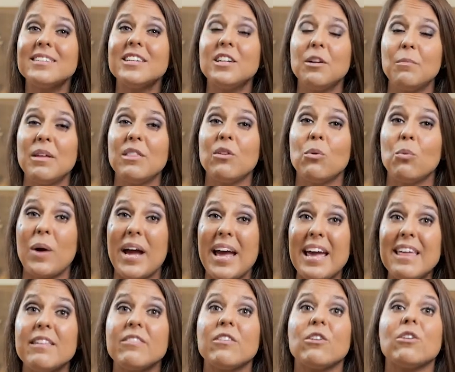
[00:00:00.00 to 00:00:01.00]
going to be the
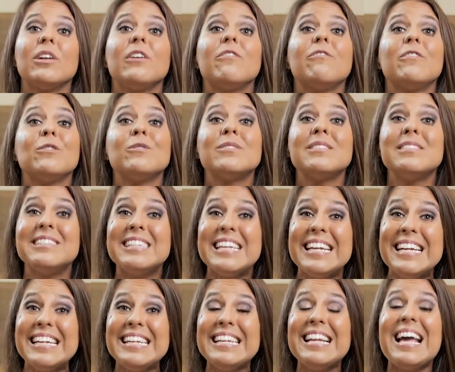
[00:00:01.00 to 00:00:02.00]
way that they're going to feel
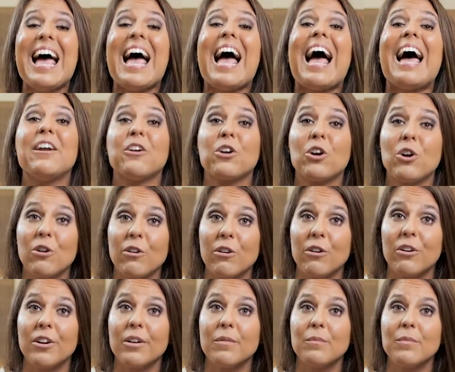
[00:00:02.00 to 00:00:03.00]
seen and
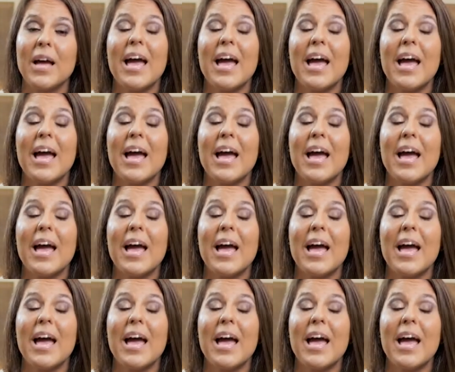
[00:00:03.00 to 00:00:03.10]
heard.